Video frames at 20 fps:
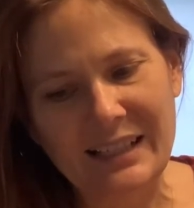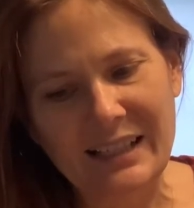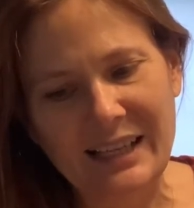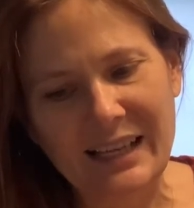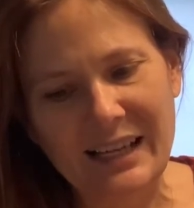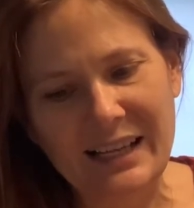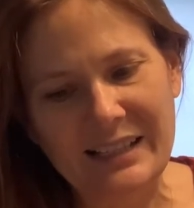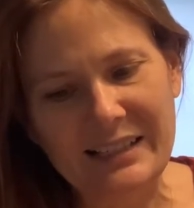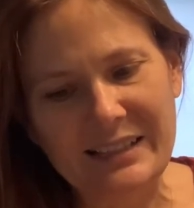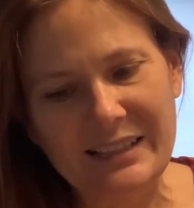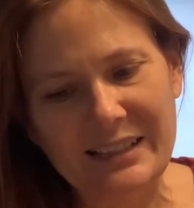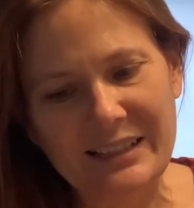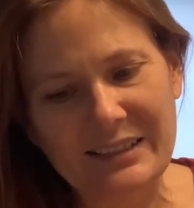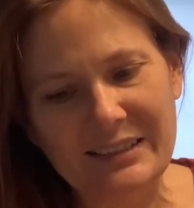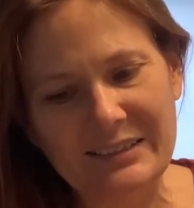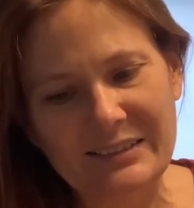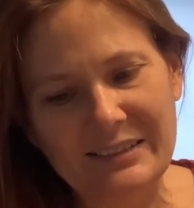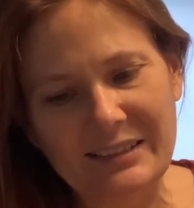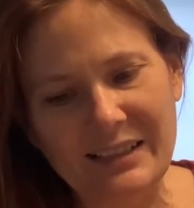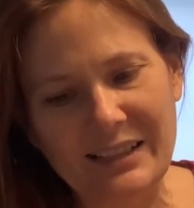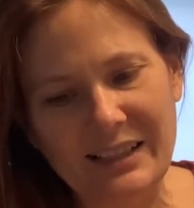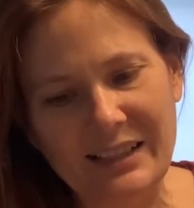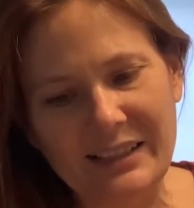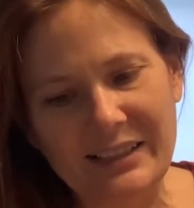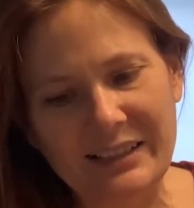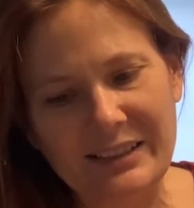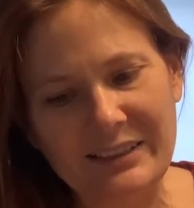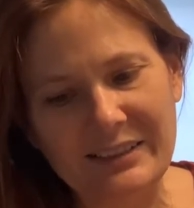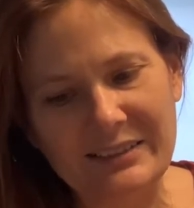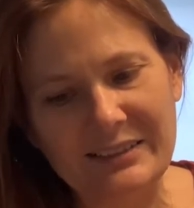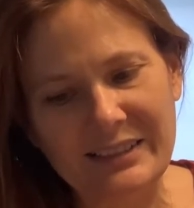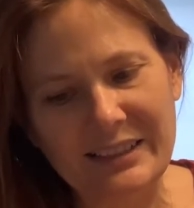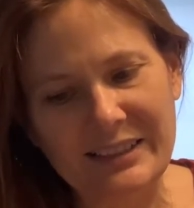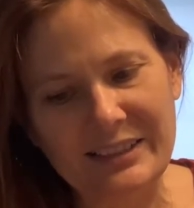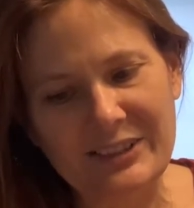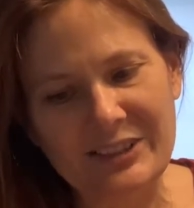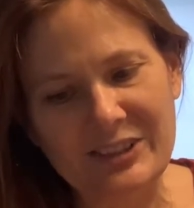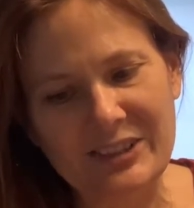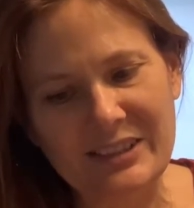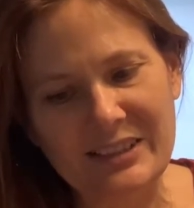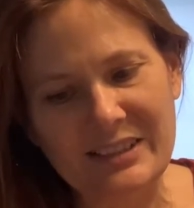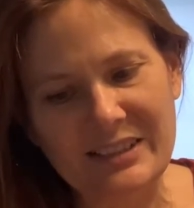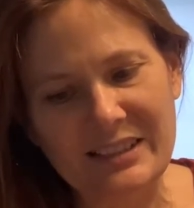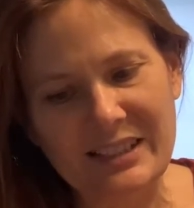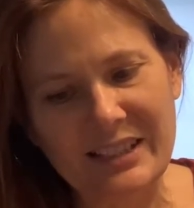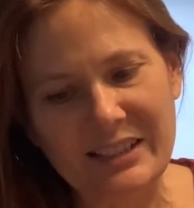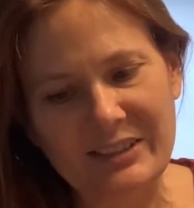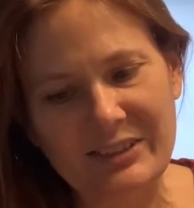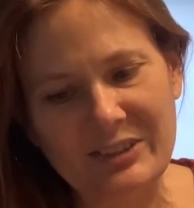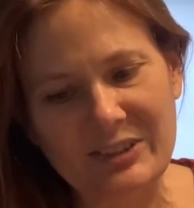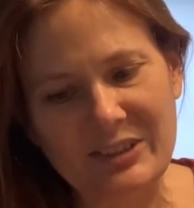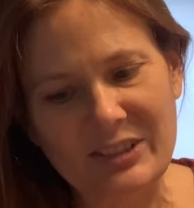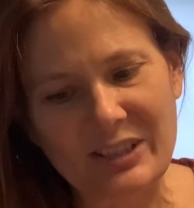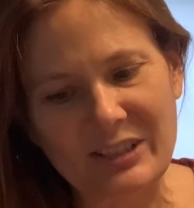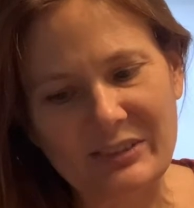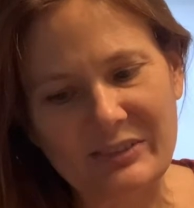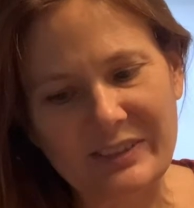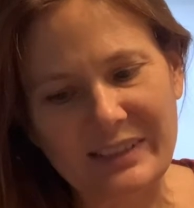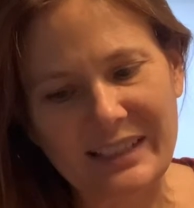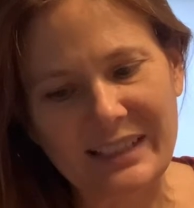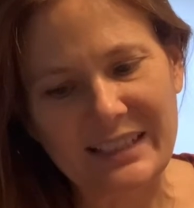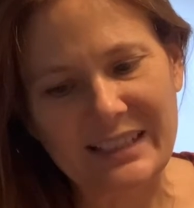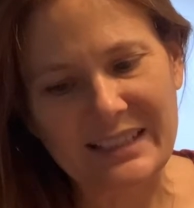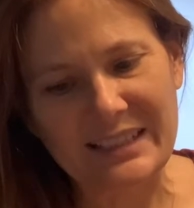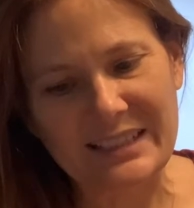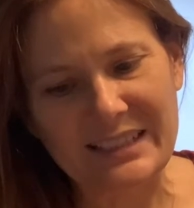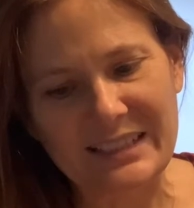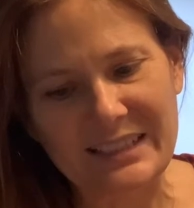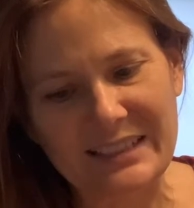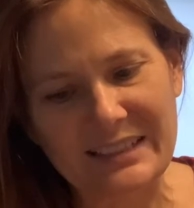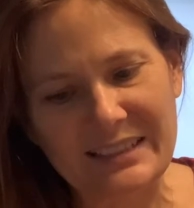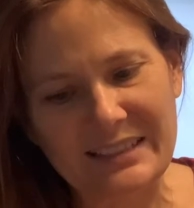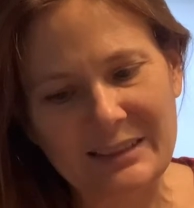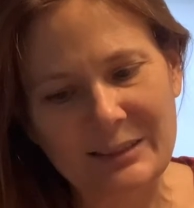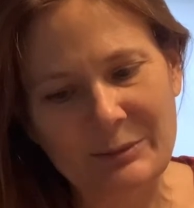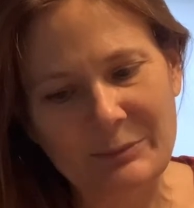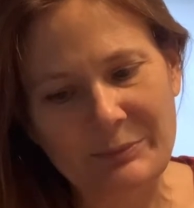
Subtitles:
"I know. I heard that she set herself against it."